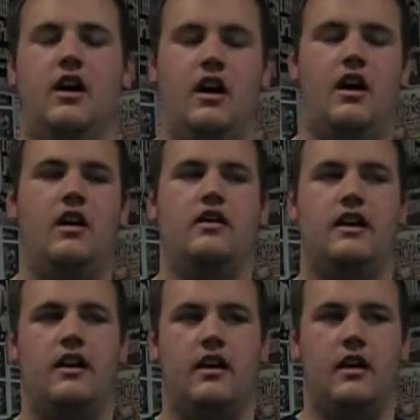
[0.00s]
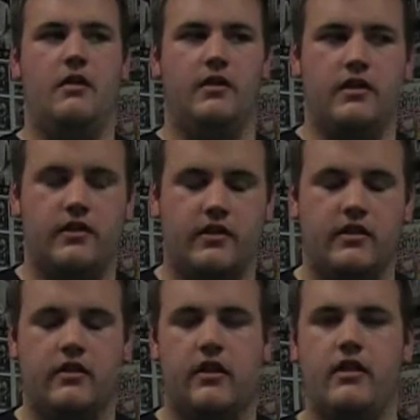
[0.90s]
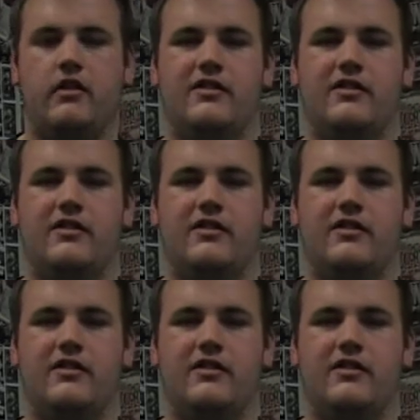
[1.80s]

Yeah, I was always listening to radio.